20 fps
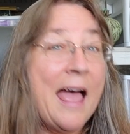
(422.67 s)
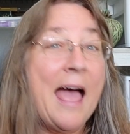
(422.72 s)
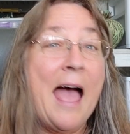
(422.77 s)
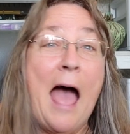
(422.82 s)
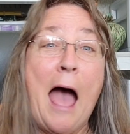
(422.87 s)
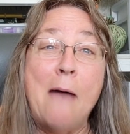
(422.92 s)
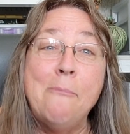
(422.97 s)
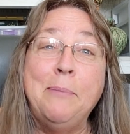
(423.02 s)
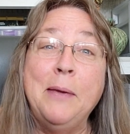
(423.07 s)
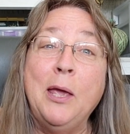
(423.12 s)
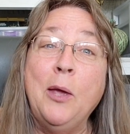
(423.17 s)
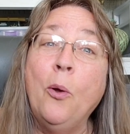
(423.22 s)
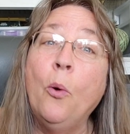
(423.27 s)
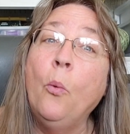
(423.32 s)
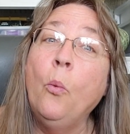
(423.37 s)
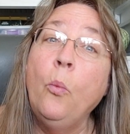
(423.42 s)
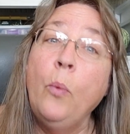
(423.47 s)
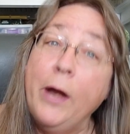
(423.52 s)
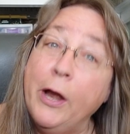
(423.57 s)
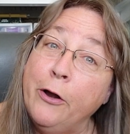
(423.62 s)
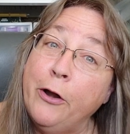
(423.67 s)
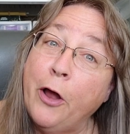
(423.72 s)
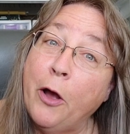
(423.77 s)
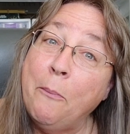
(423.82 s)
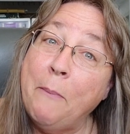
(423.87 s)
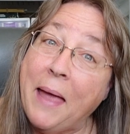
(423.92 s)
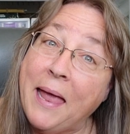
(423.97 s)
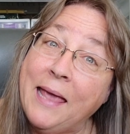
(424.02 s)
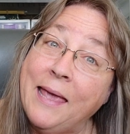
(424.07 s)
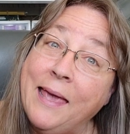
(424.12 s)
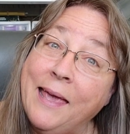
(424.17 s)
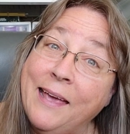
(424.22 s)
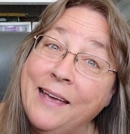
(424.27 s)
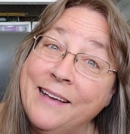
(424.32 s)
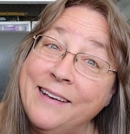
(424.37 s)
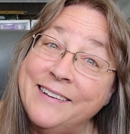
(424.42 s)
Happy weirdo making.